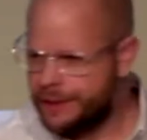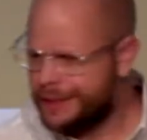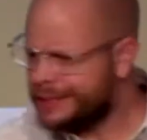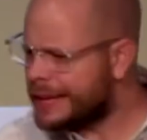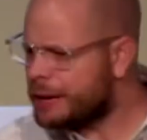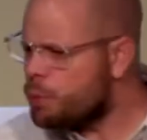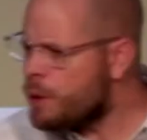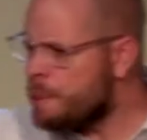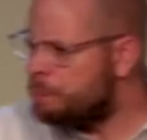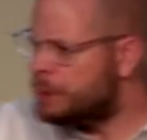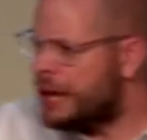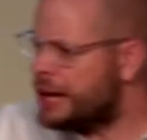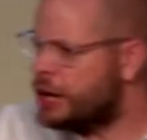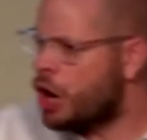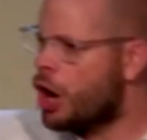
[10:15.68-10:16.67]
Like, we
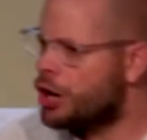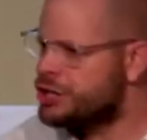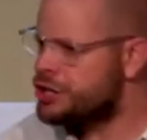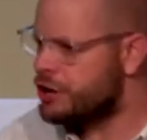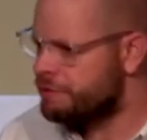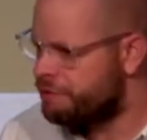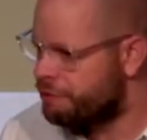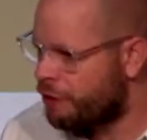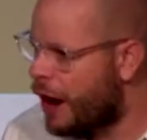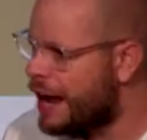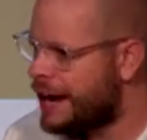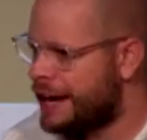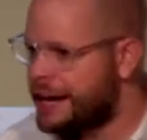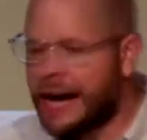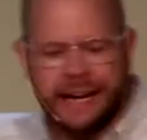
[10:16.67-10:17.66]
play cards on
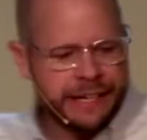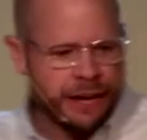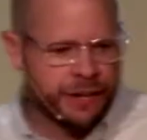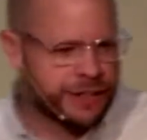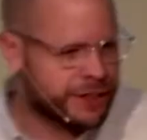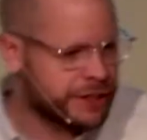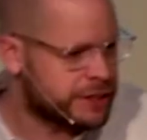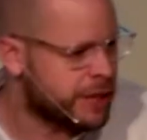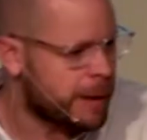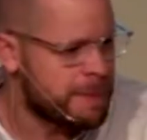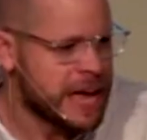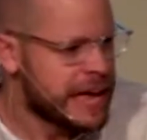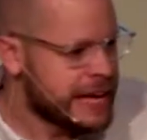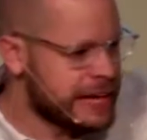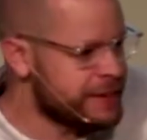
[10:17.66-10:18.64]
Friday night down at the club.
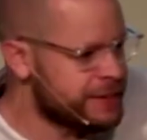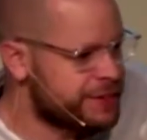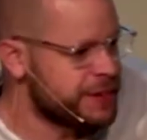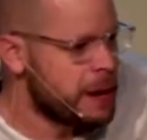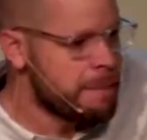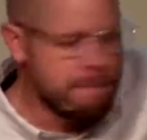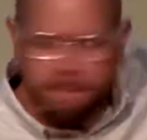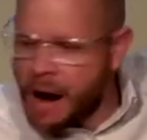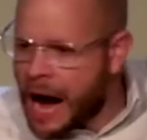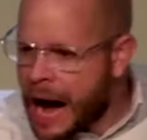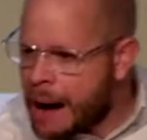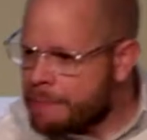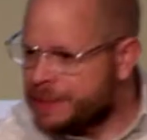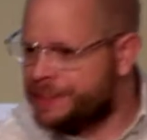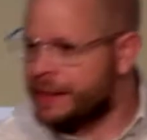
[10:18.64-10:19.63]
His
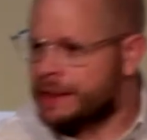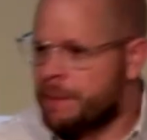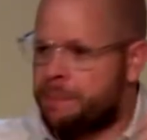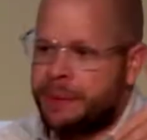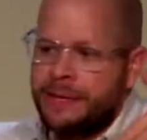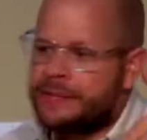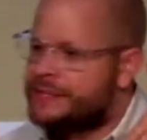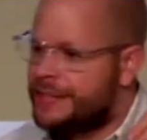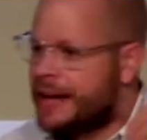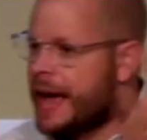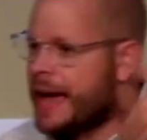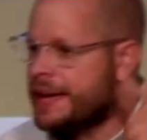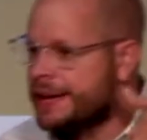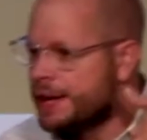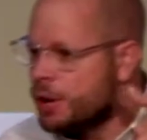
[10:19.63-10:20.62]
mom is on the
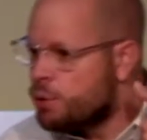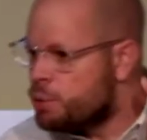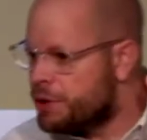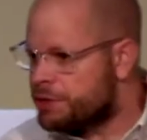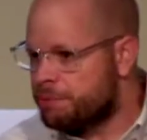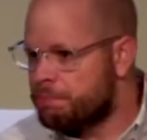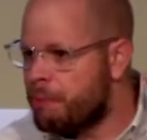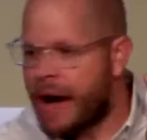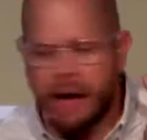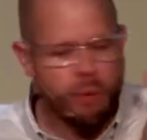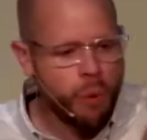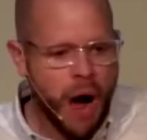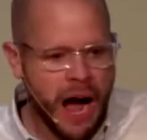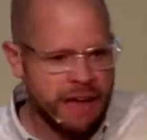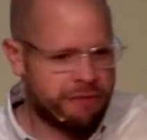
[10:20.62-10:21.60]
PTA with my
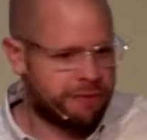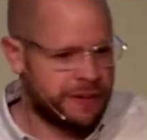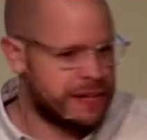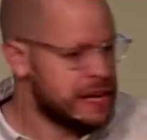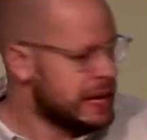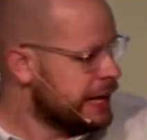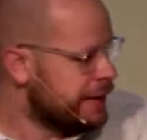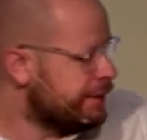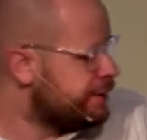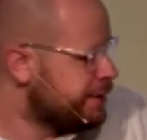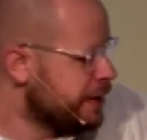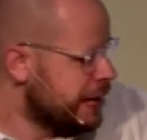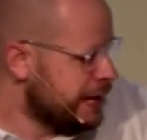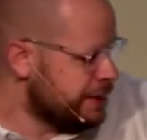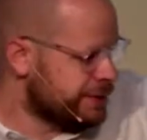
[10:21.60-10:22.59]
wife, and
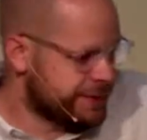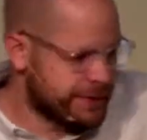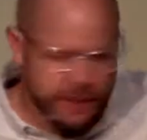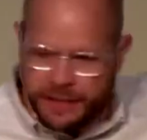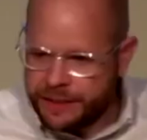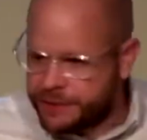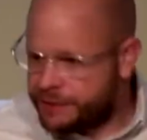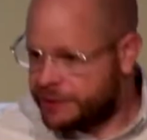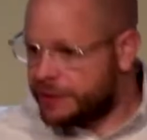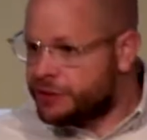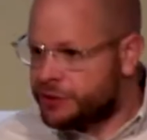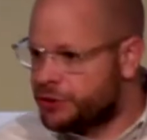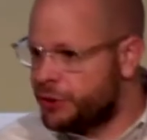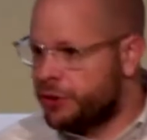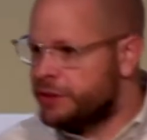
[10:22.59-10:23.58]
his
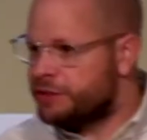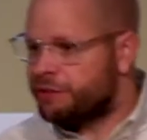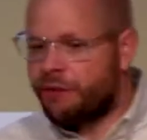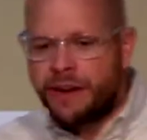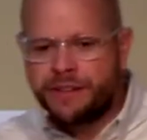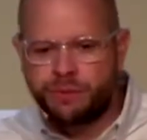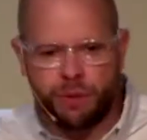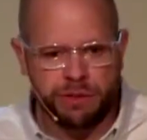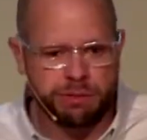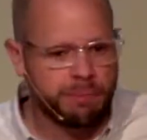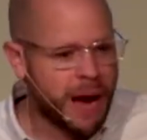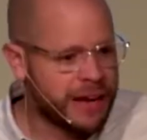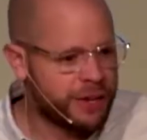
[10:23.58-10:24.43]
sister is friends with my